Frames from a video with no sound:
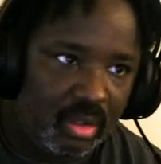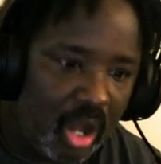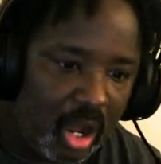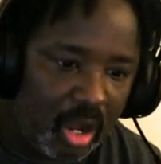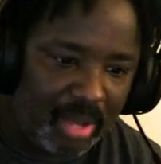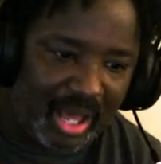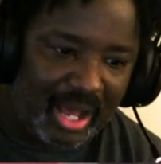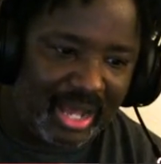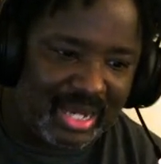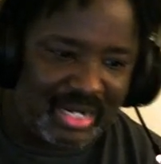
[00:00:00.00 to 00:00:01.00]

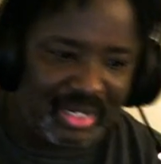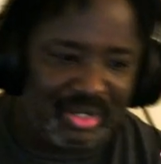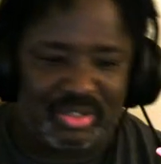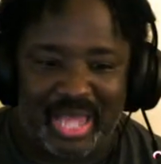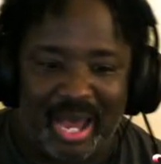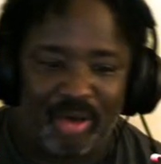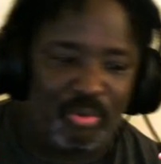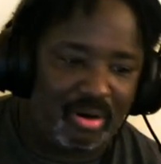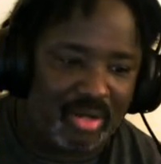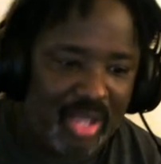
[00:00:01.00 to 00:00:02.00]
I kind of looked
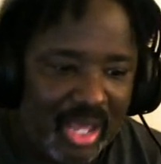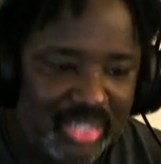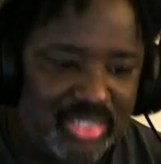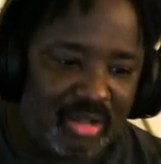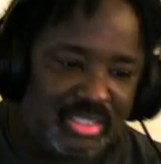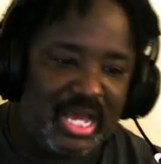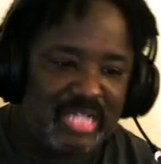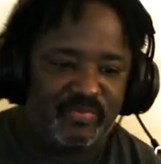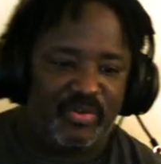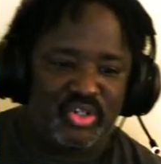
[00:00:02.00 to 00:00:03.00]
downward and saw a
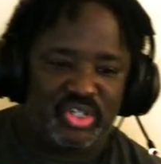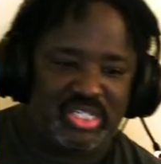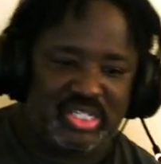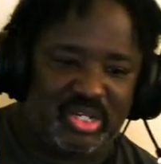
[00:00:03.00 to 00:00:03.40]
test version. This is